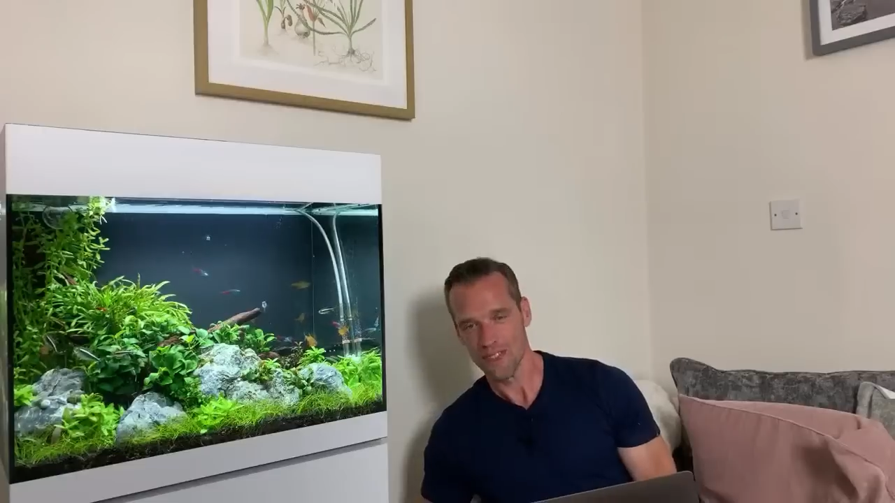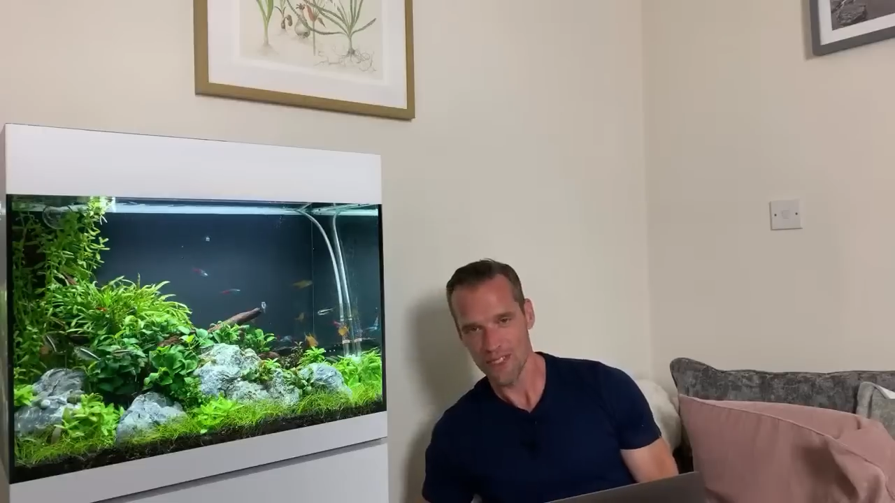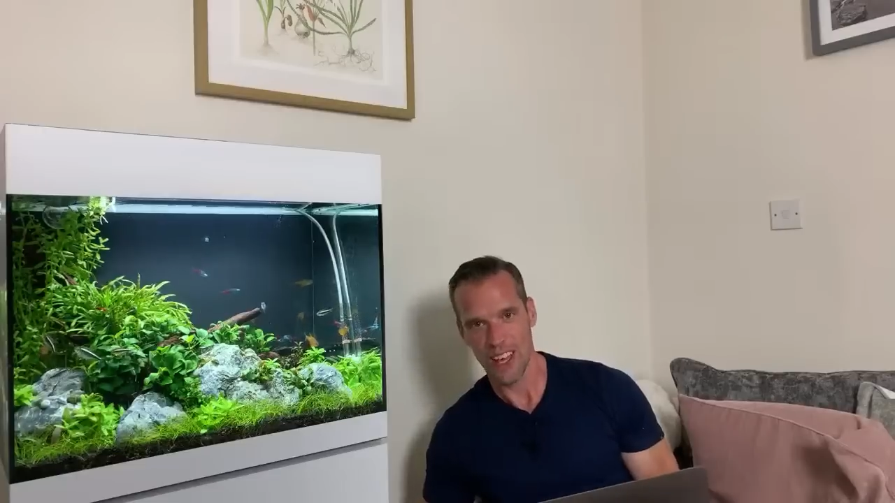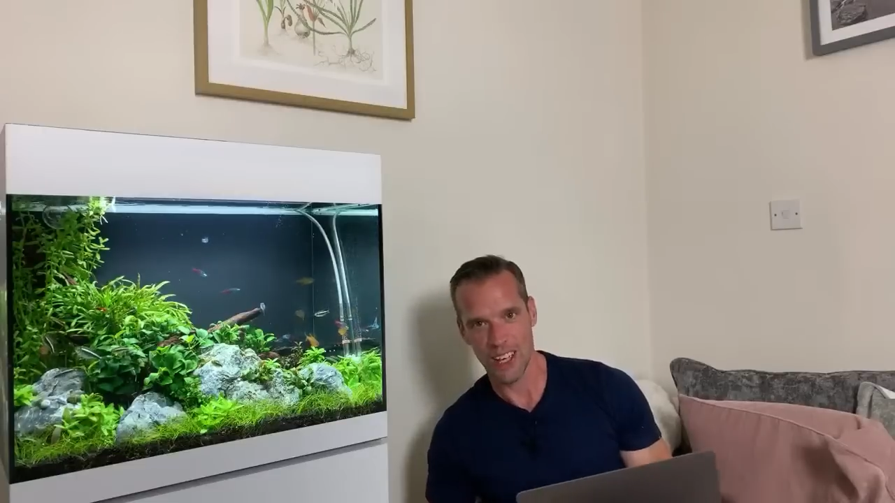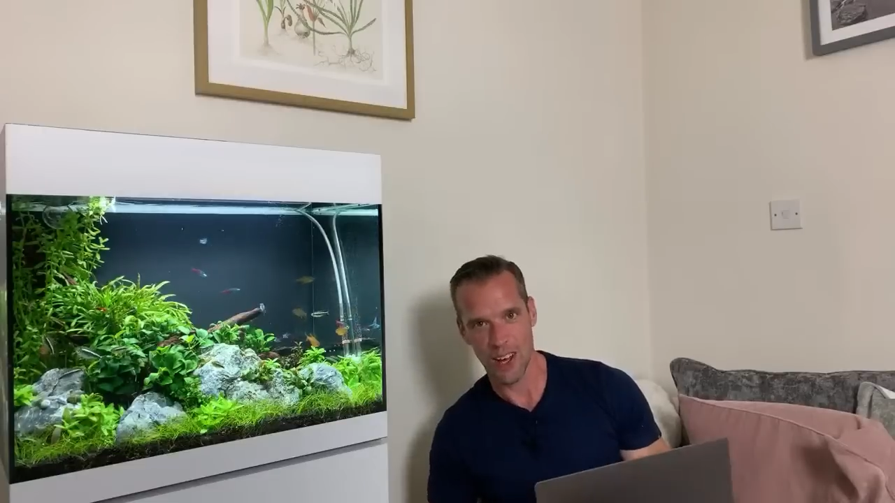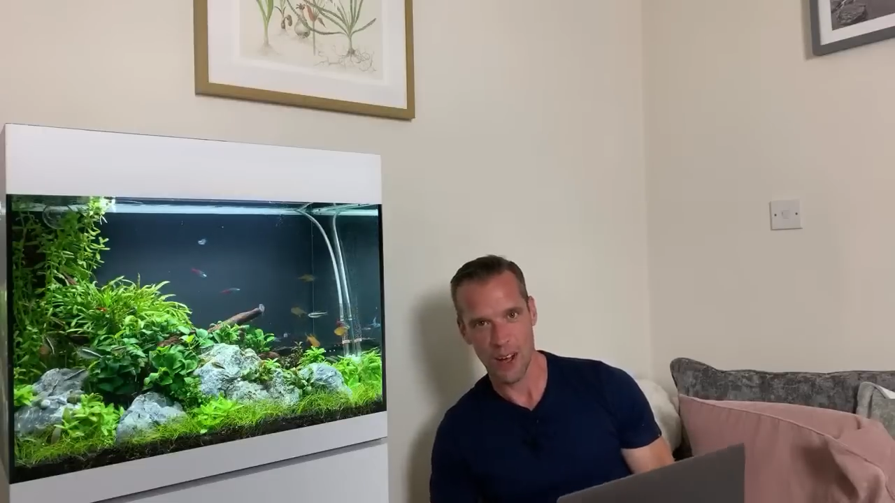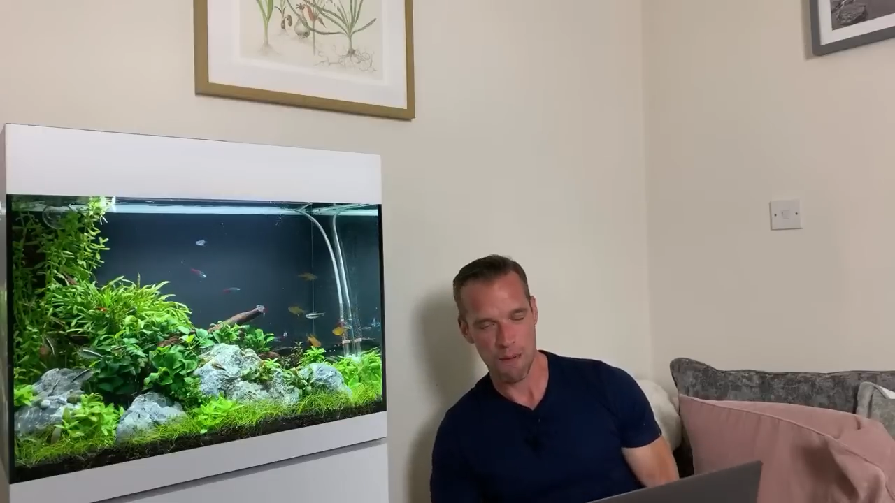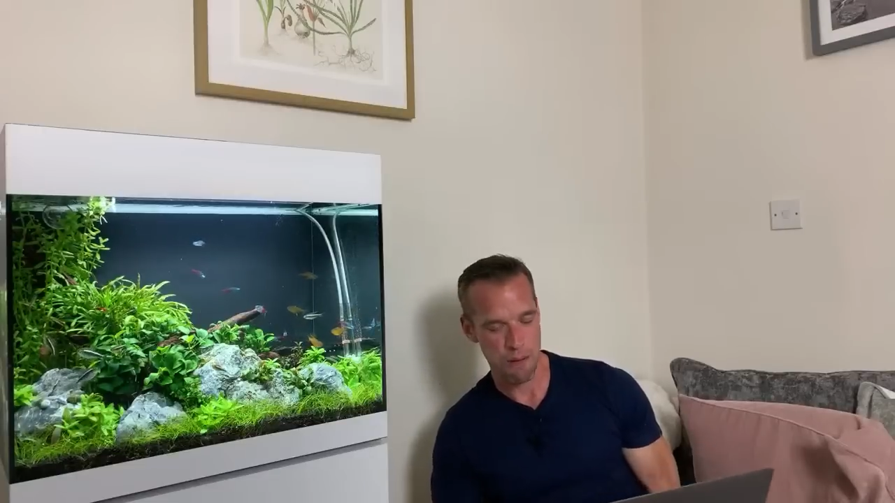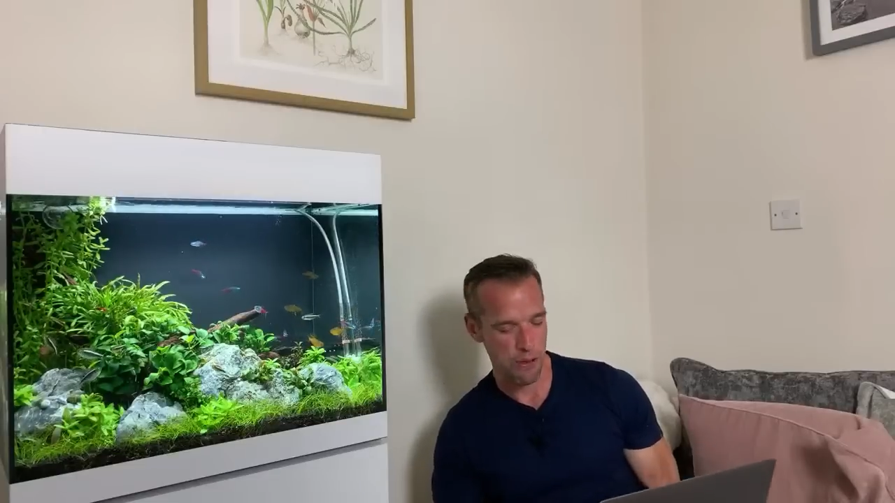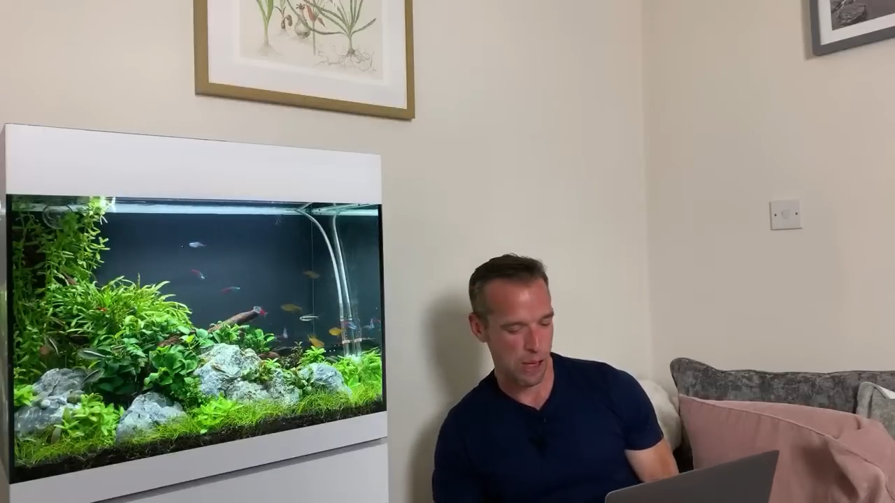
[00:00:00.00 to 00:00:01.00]
There you go, happy
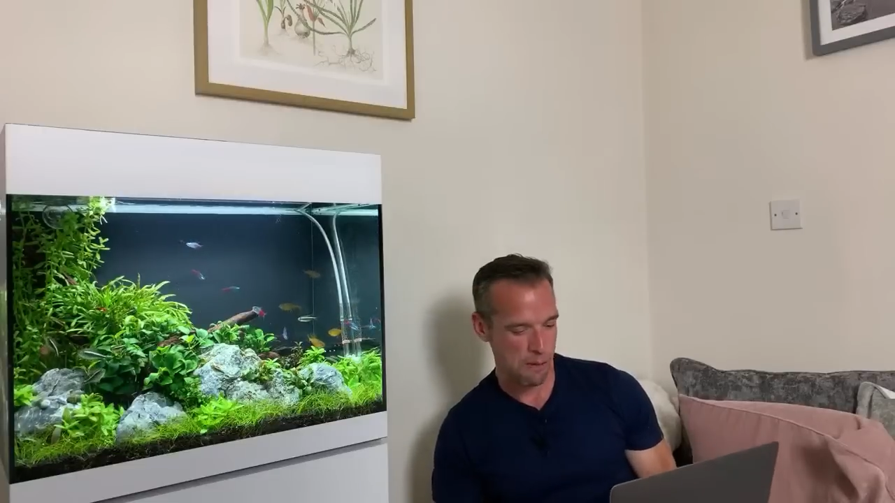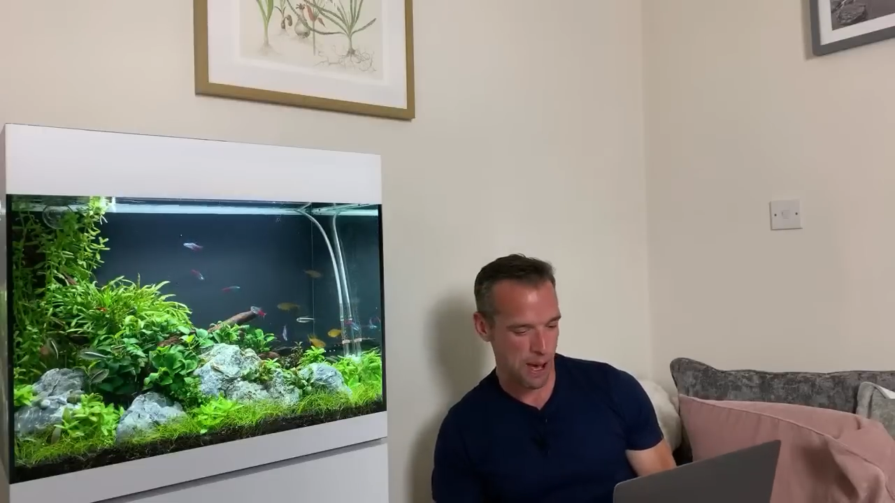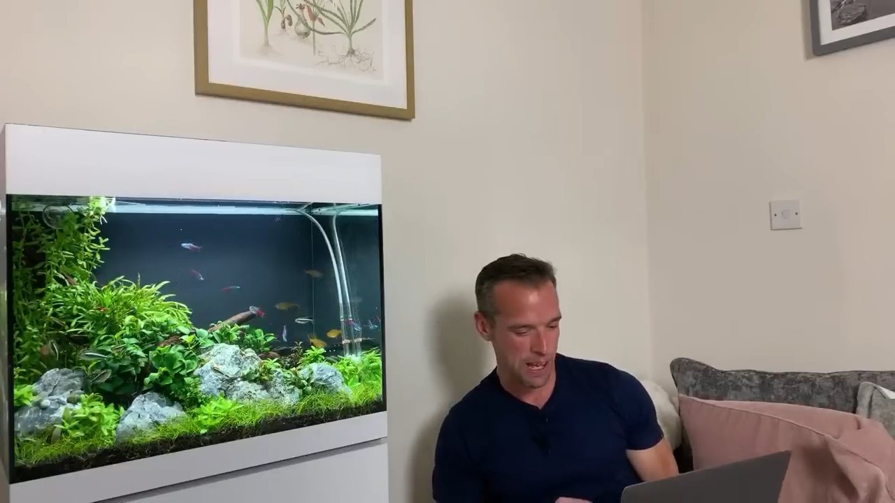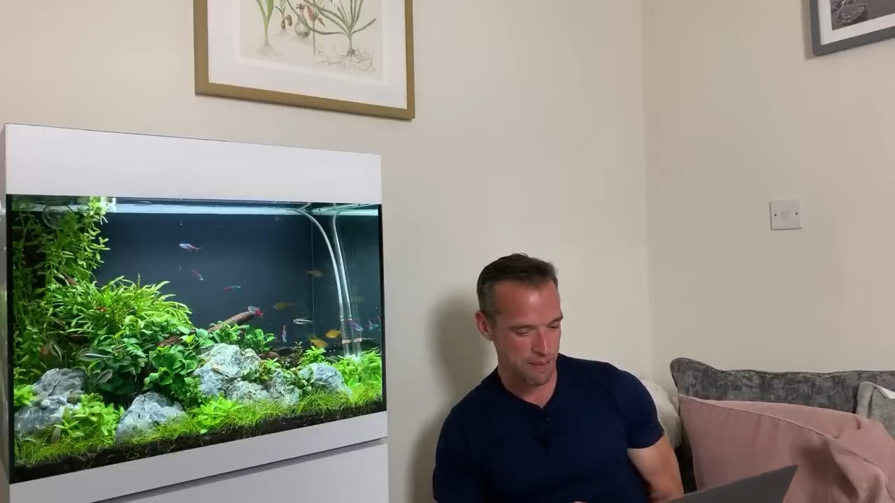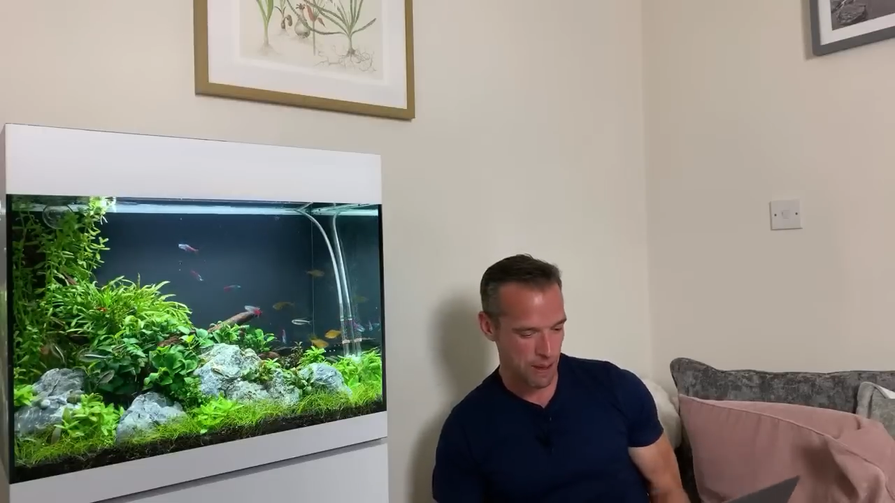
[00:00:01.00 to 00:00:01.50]
birthday, mate.